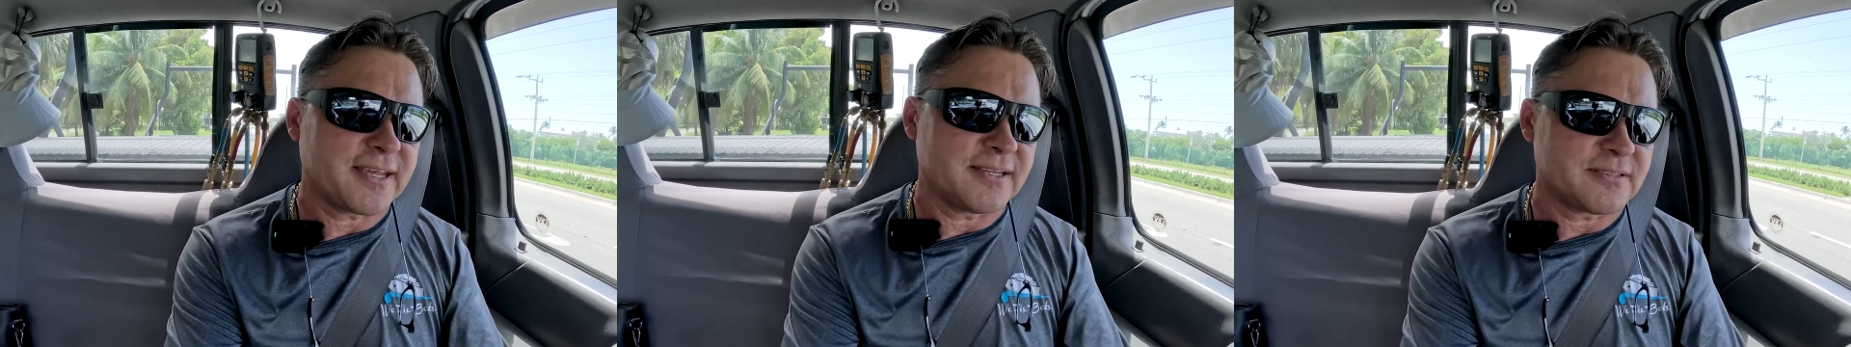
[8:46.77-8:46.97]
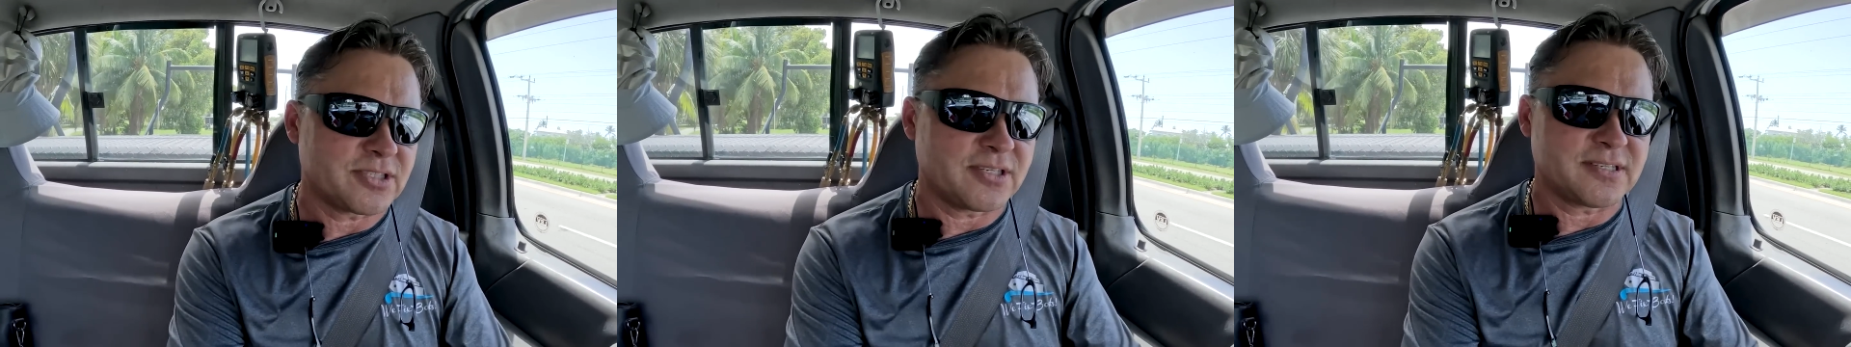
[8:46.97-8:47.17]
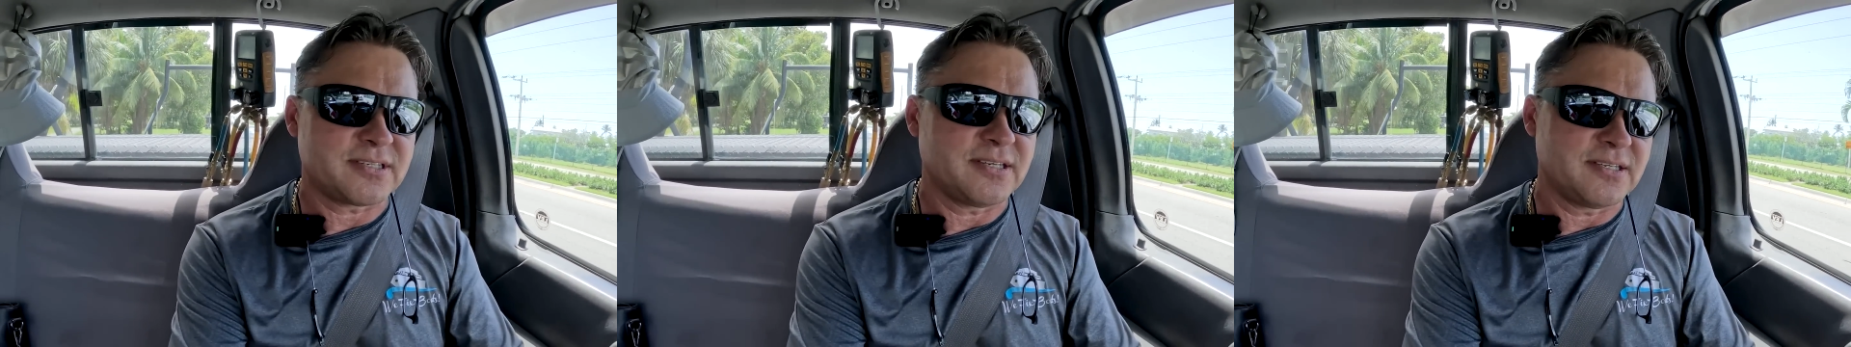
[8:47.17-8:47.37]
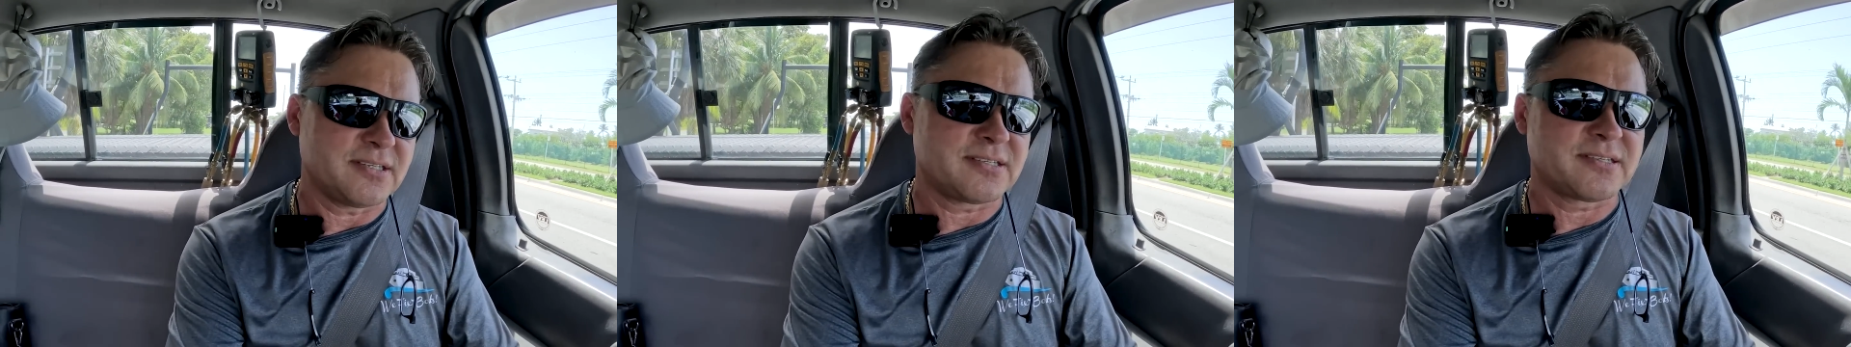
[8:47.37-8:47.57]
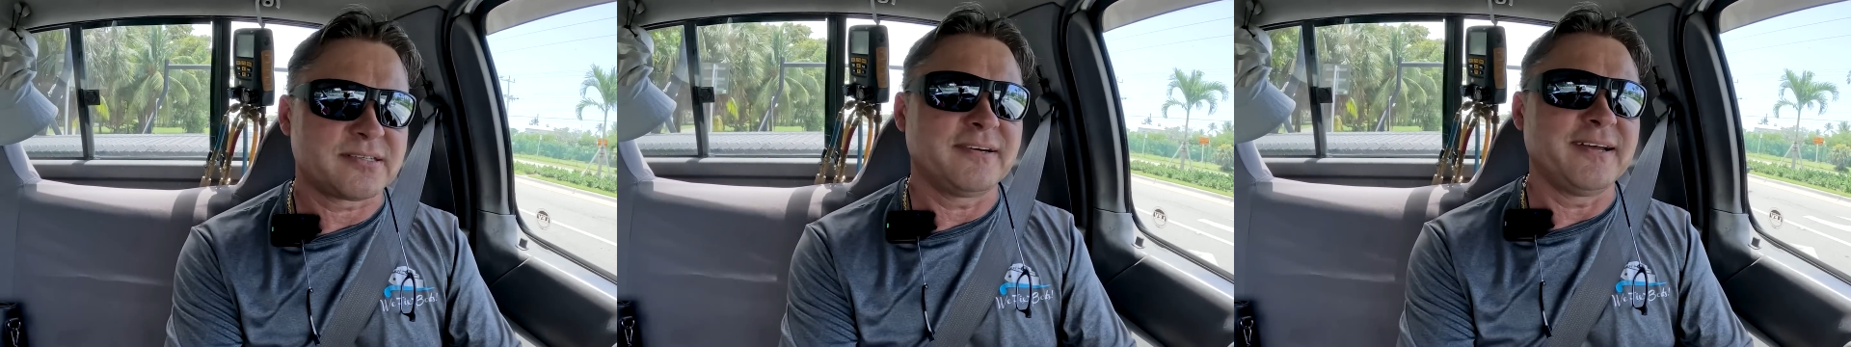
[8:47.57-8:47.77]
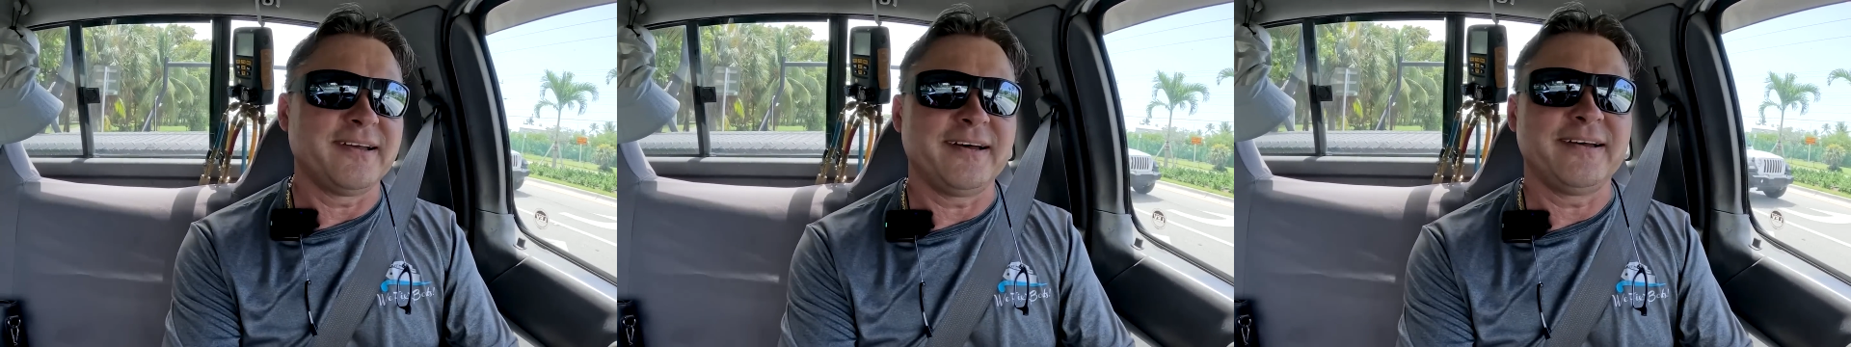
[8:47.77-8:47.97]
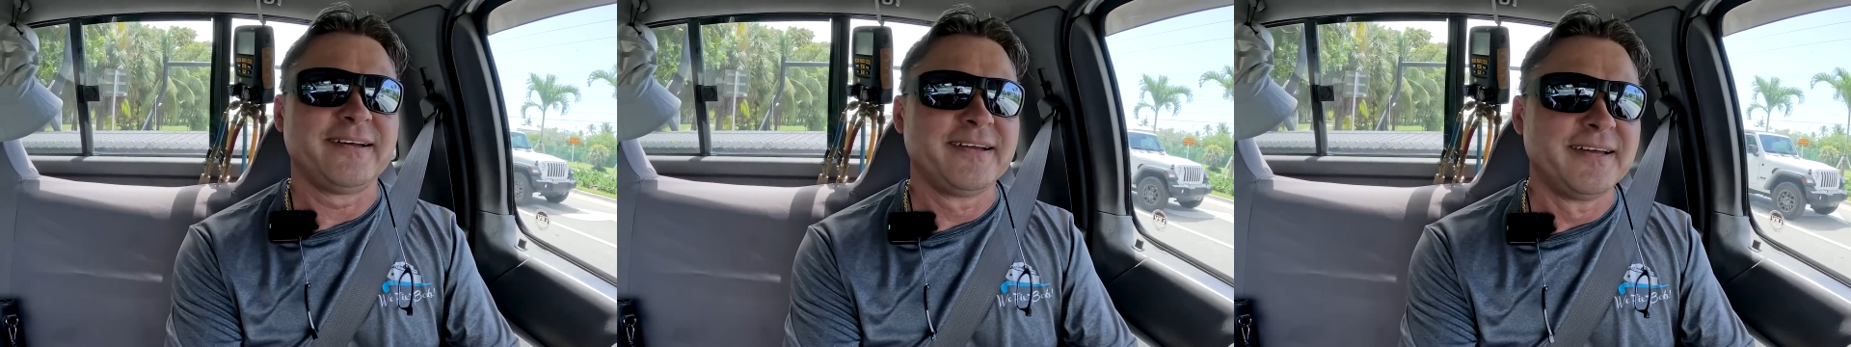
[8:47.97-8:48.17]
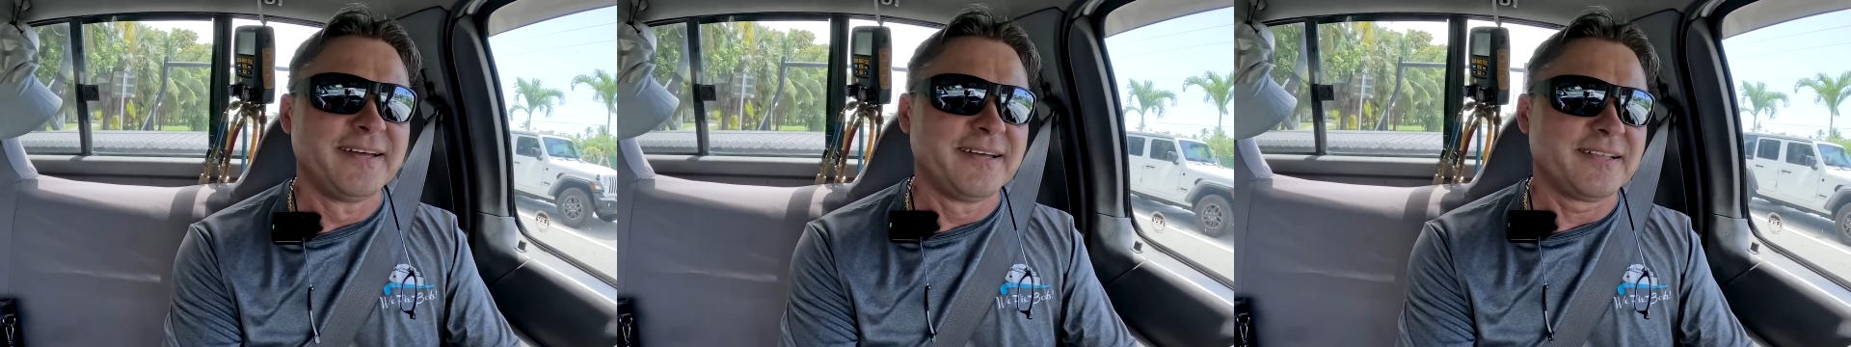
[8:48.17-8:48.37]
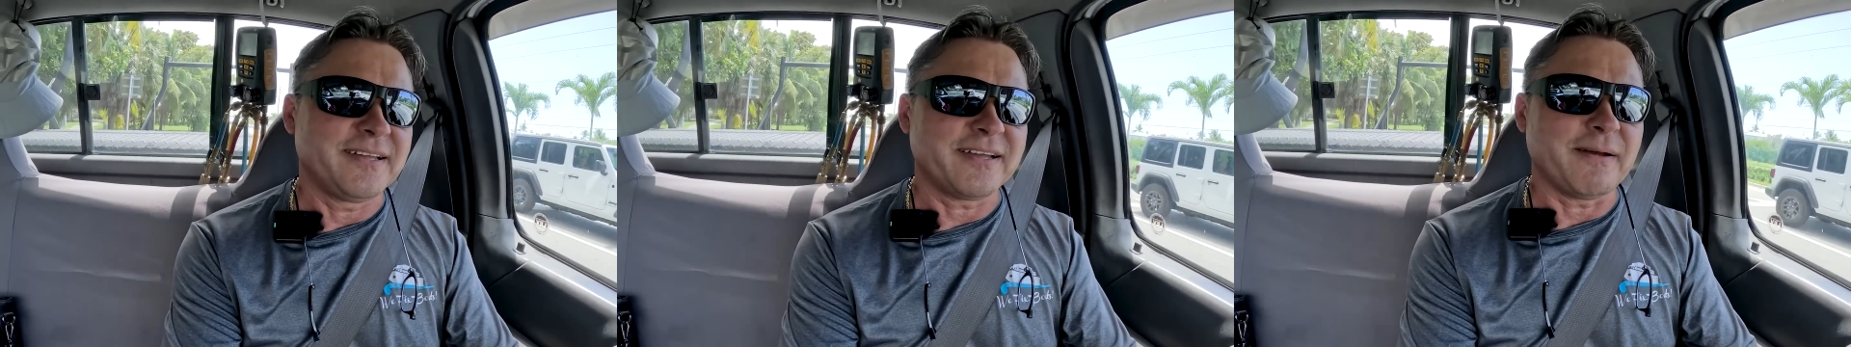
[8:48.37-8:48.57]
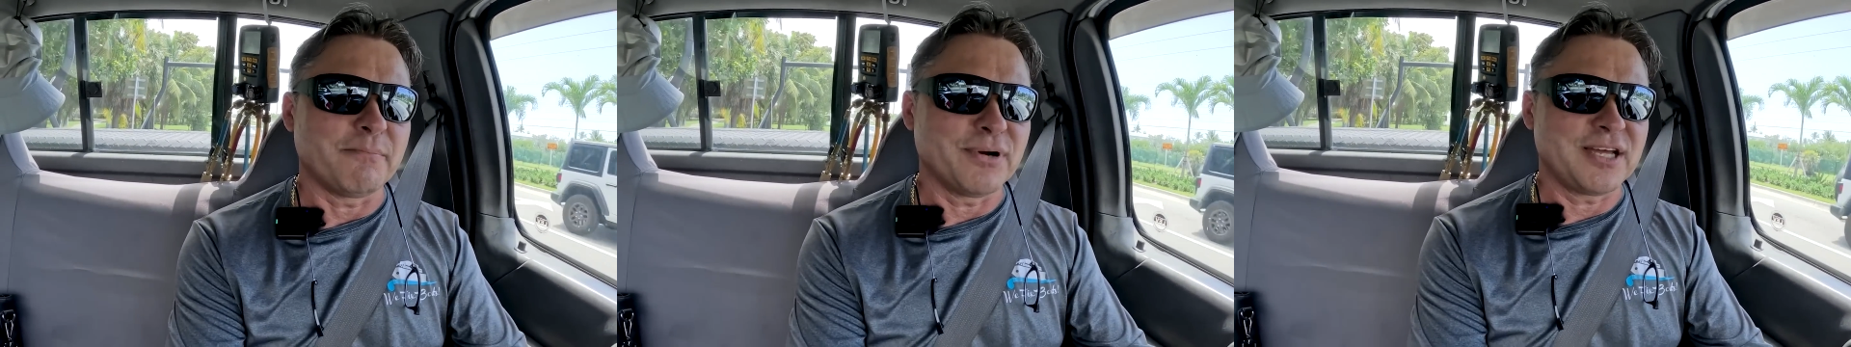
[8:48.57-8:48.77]
It just is
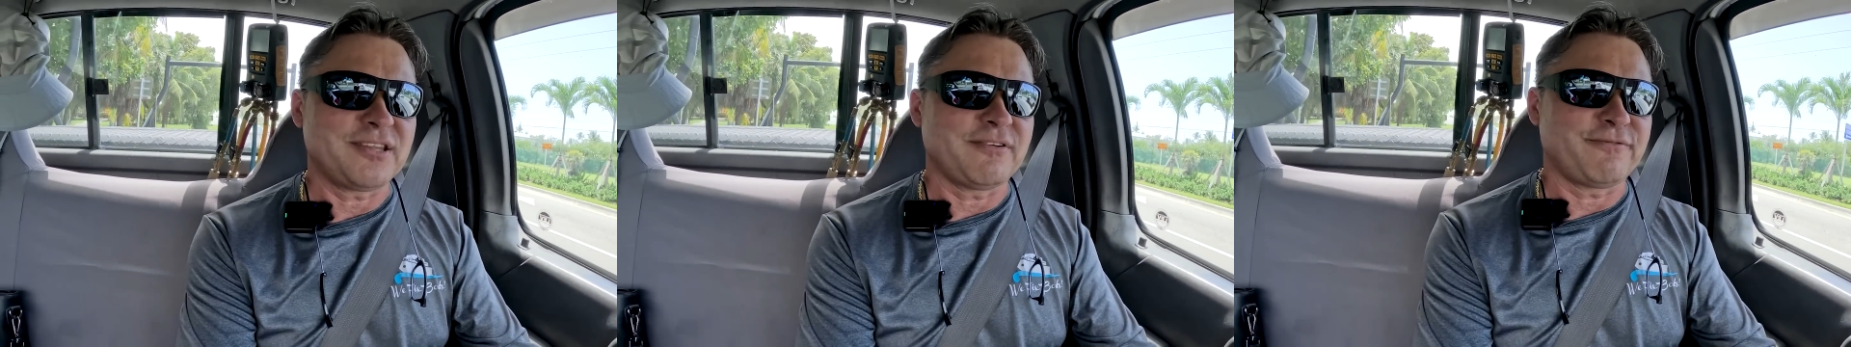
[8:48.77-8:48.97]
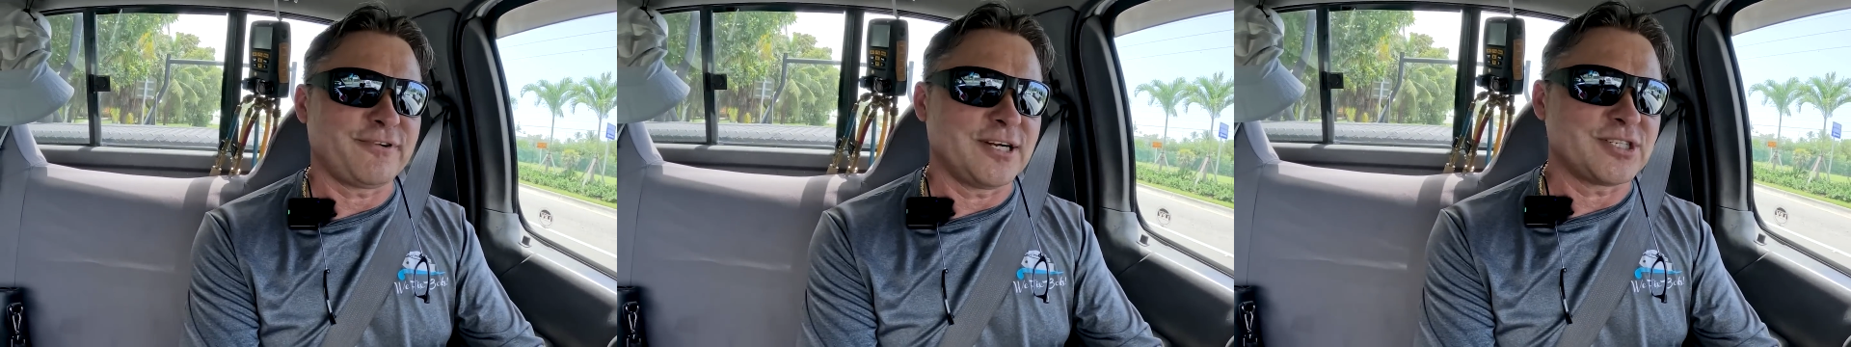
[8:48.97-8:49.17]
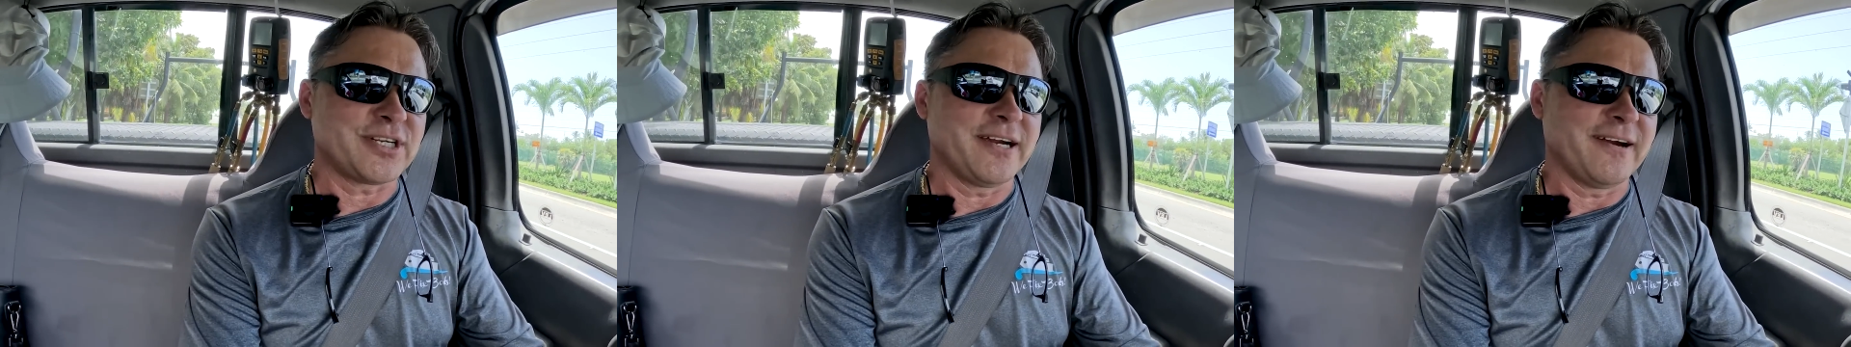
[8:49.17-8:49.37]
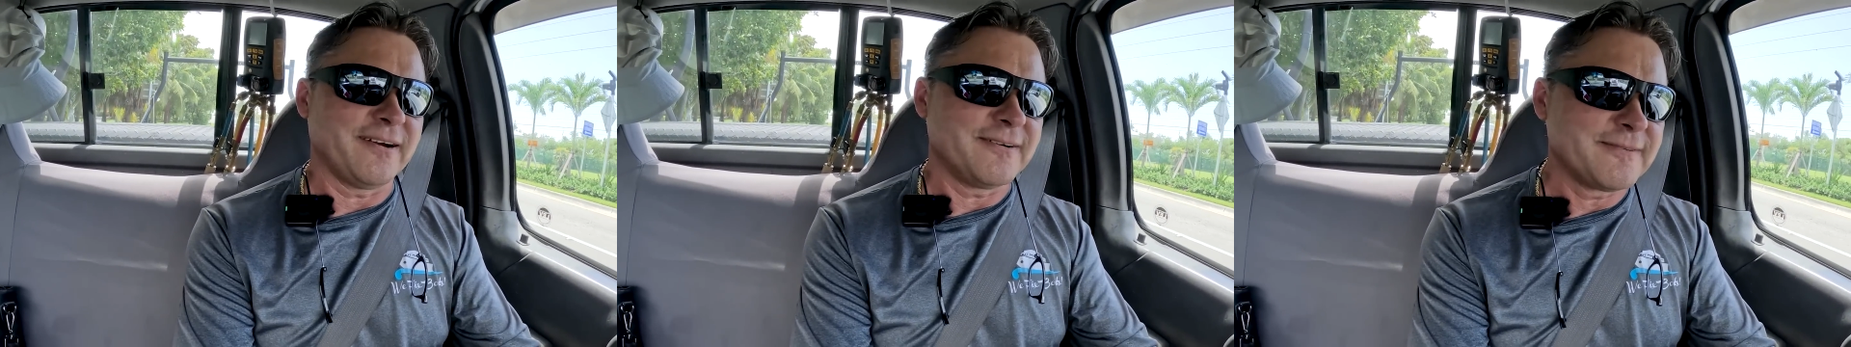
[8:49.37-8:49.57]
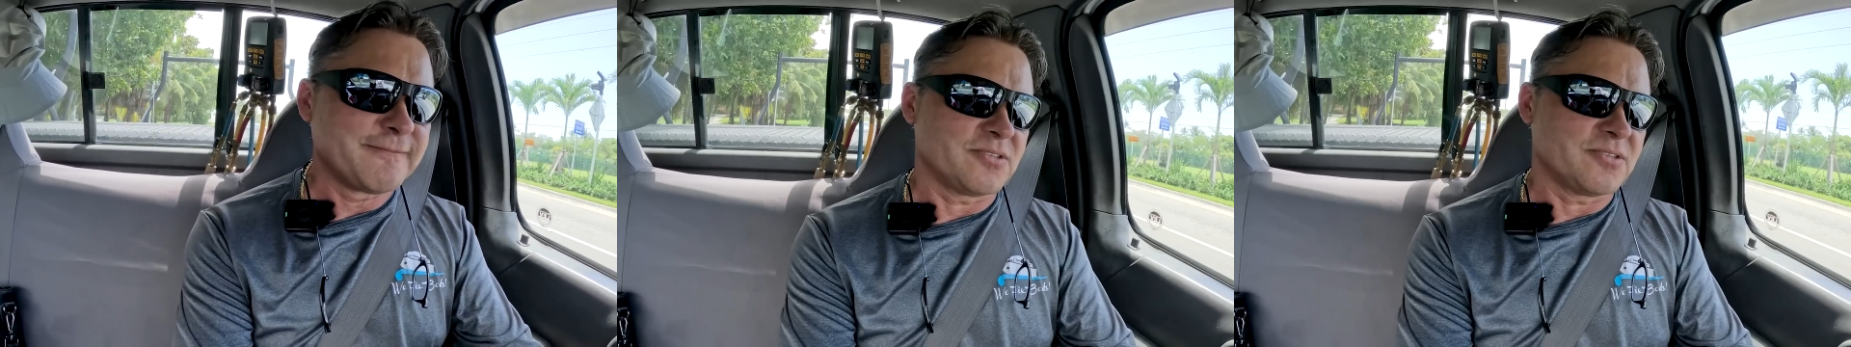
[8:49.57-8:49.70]
like a breath of fresh air.